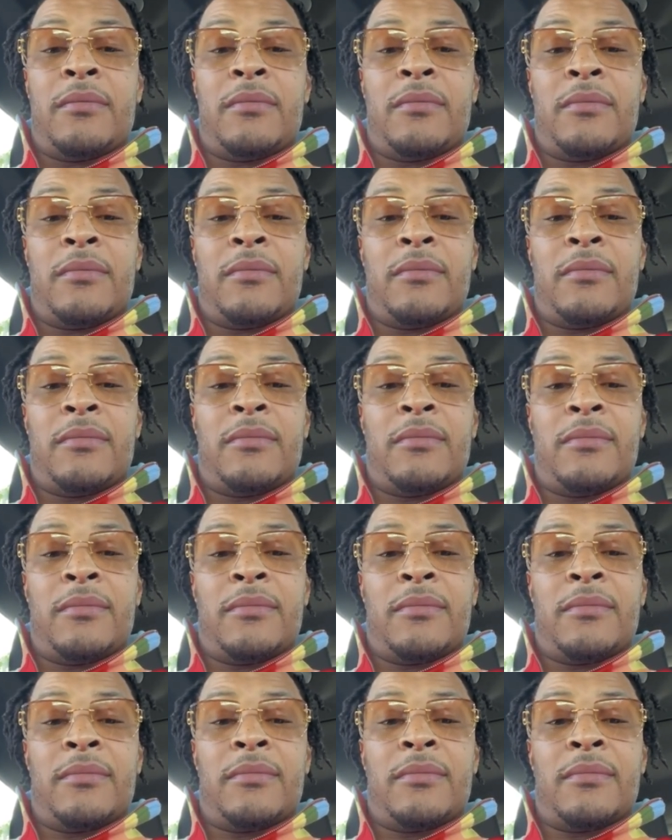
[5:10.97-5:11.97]

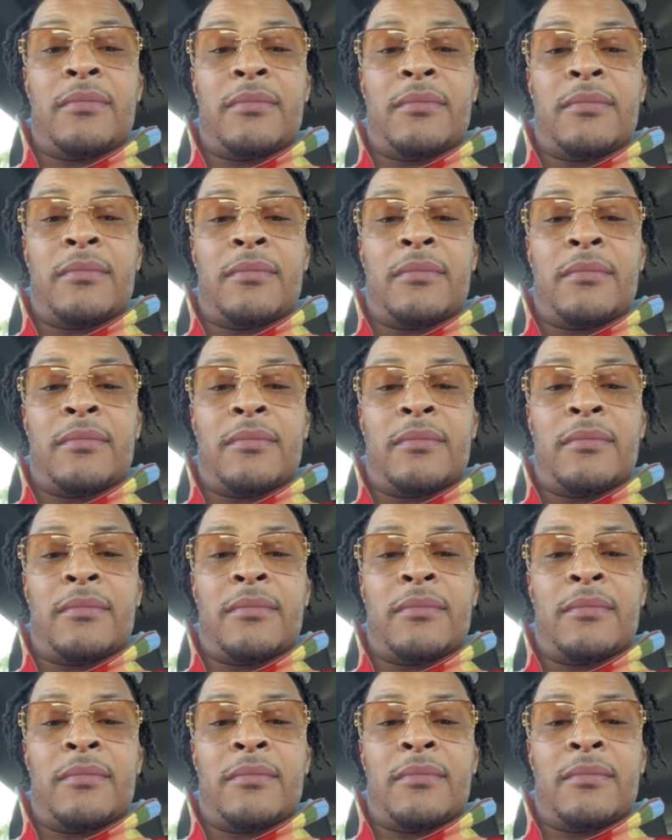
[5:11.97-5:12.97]

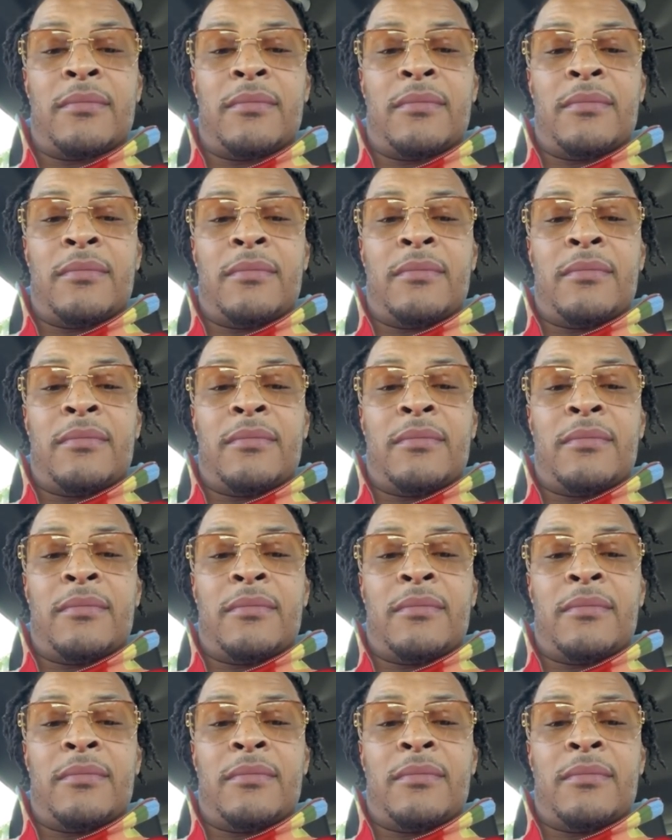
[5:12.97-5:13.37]
Nothing is said.